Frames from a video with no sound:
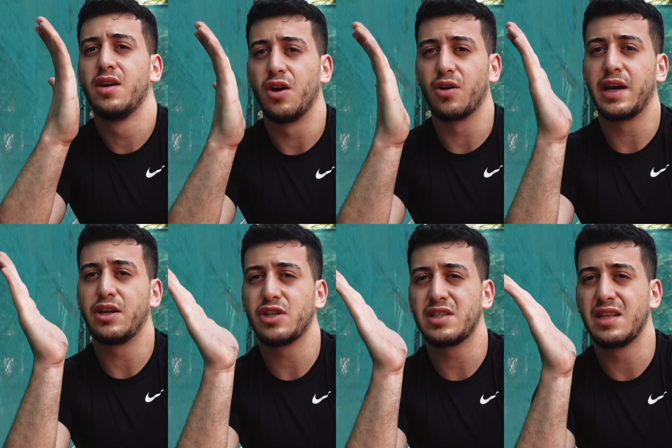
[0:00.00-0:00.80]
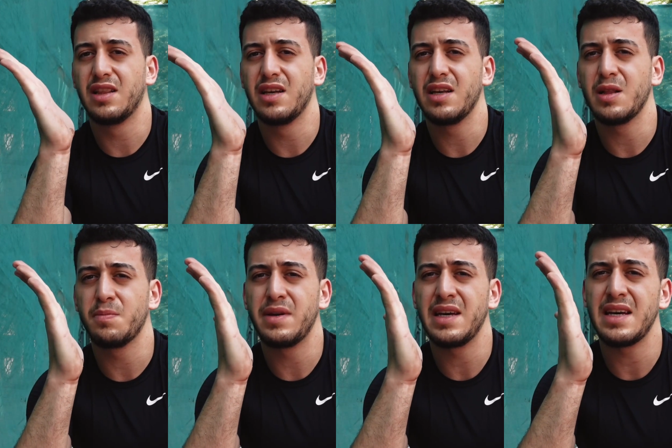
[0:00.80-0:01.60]
Okay, just a little
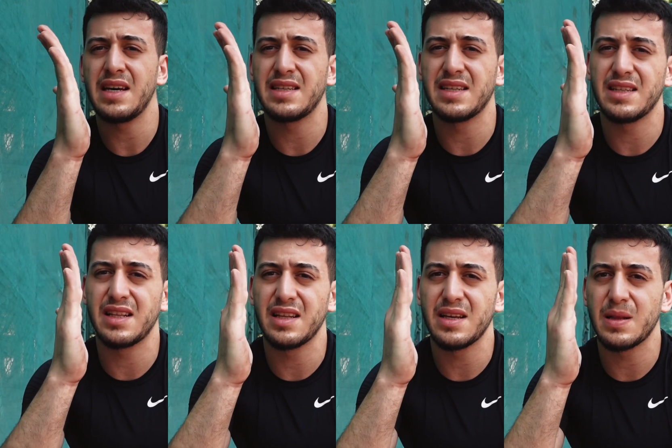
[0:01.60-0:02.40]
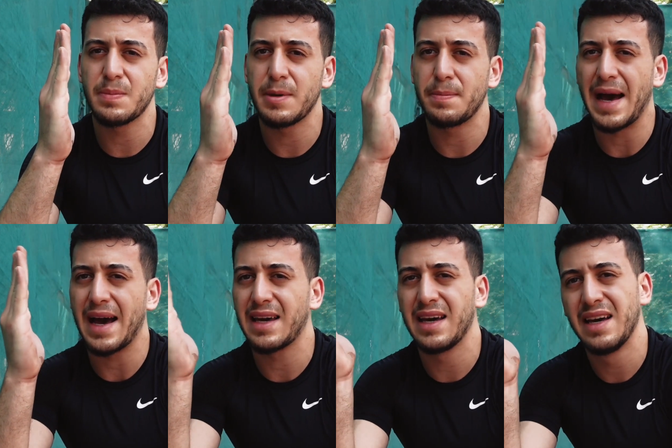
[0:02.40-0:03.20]
bit and a little bit
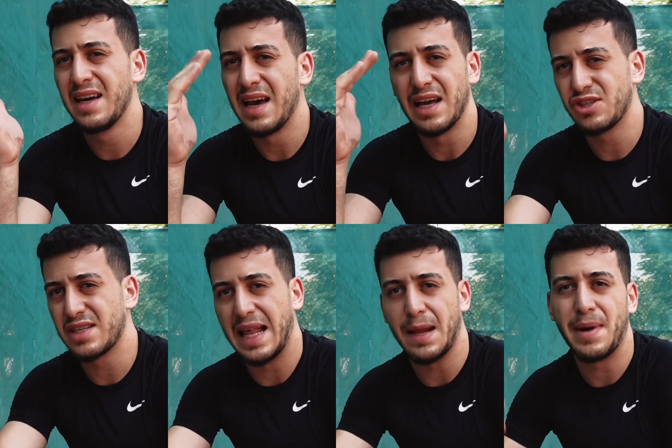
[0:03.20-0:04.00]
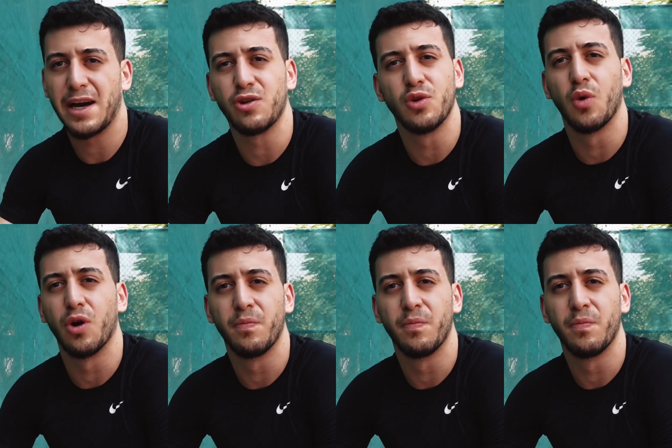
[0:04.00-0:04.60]
back and just land back on the wall.